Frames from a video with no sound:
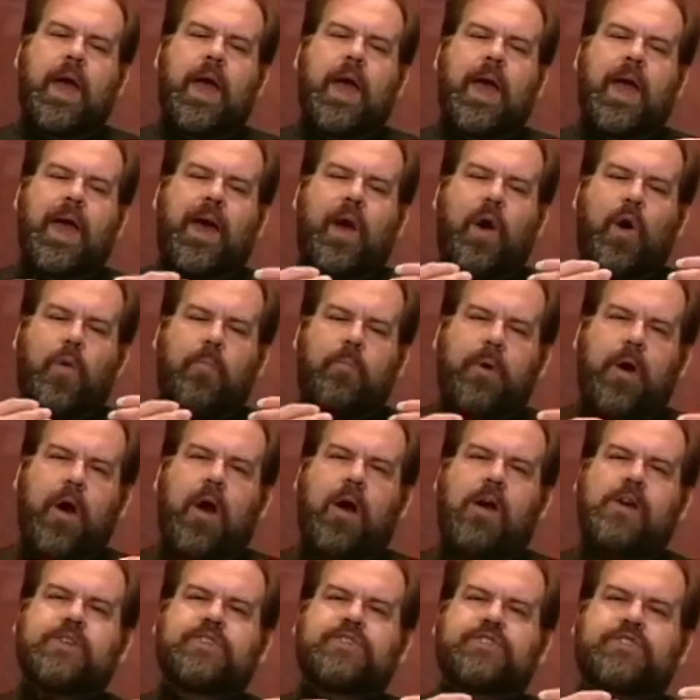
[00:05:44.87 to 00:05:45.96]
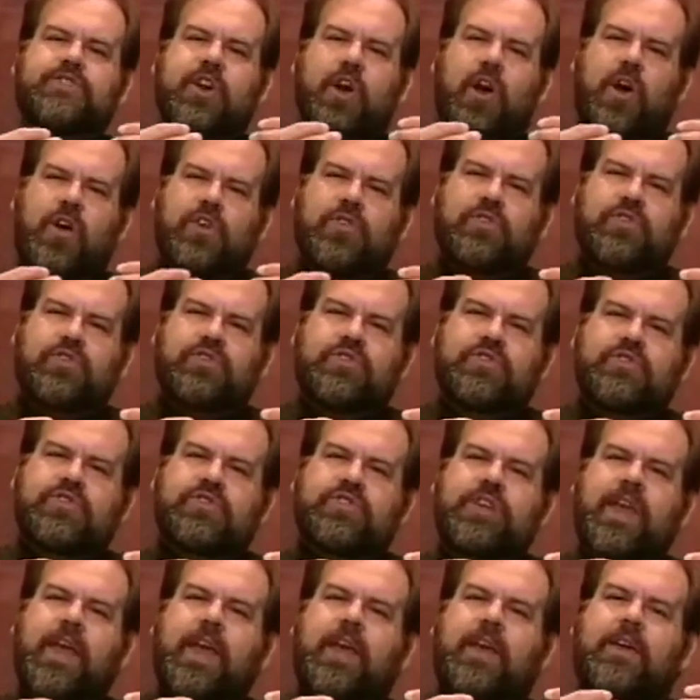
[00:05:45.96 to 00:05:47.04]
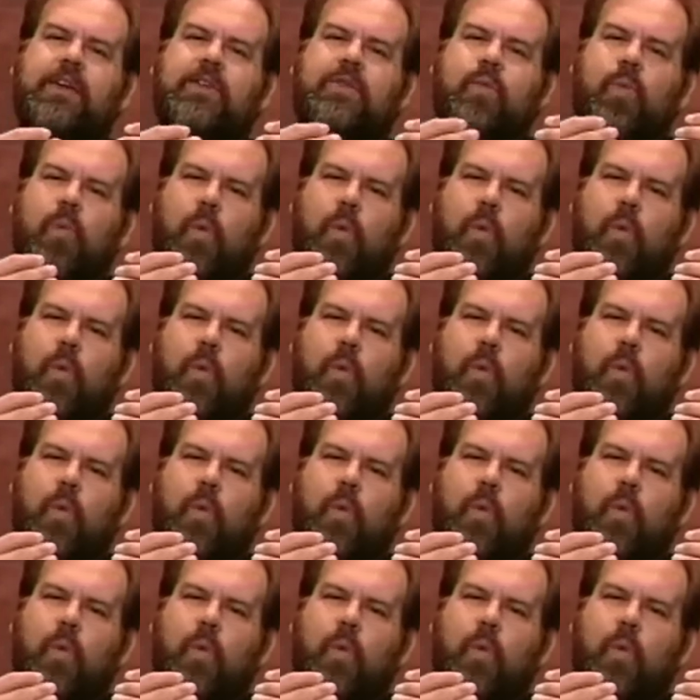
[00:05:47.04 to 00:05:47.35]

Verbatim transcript: help us to understand